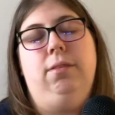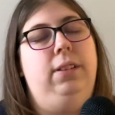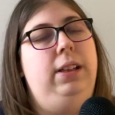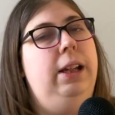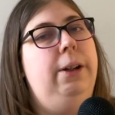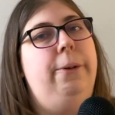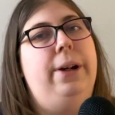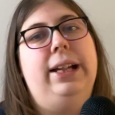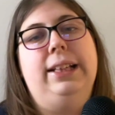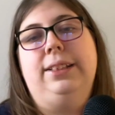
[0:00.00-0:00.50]

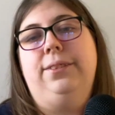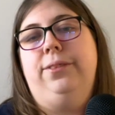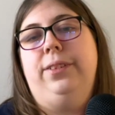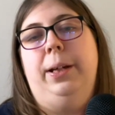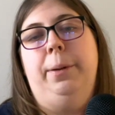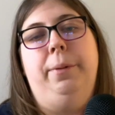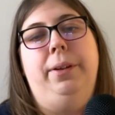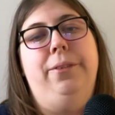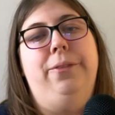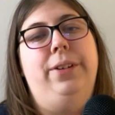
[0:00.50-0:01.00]
Litwak's
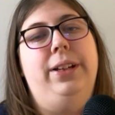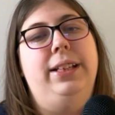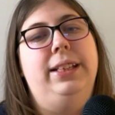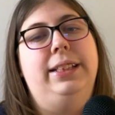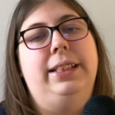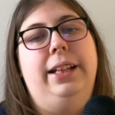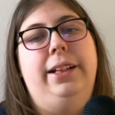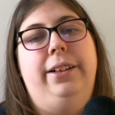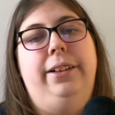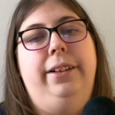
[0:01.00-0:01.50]
Family Fun
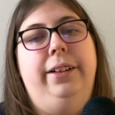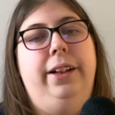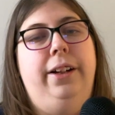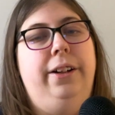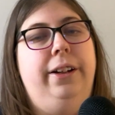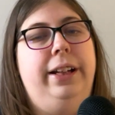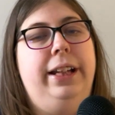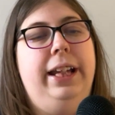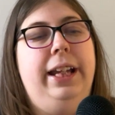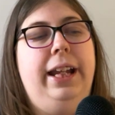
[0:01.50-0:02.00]
Center and
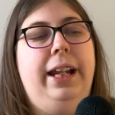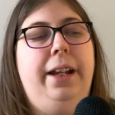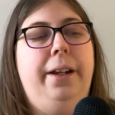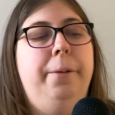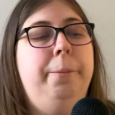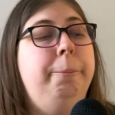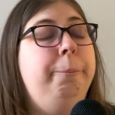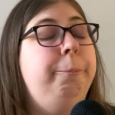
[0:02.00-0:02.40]
Arcade.